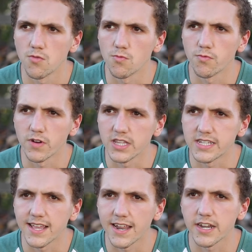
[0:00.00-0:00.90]
really
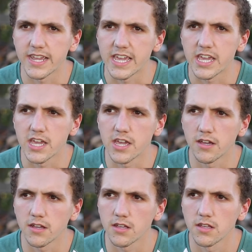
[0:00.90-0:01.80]
started to
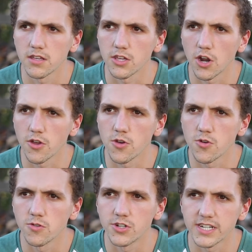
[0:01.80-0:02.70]
hear, you know,
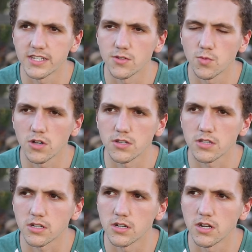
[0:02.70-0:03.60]
who Jesus was
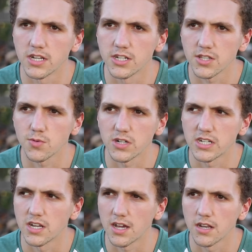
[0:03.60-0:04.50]
and just what
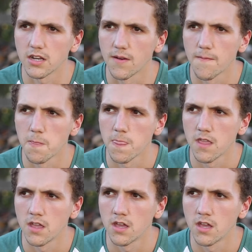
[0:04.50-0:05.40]
he'd done. And
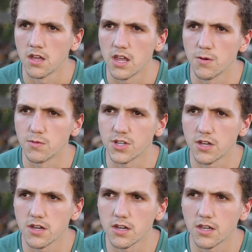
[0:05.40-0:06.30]
it was
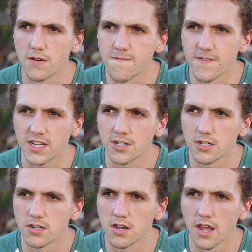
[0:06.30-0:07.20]
her
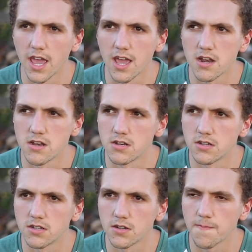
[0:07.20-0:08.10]
conviction
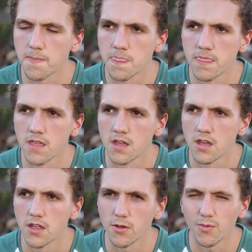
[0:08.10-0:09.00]
and
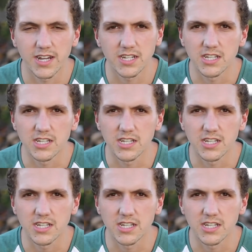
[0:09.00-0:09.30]
the way she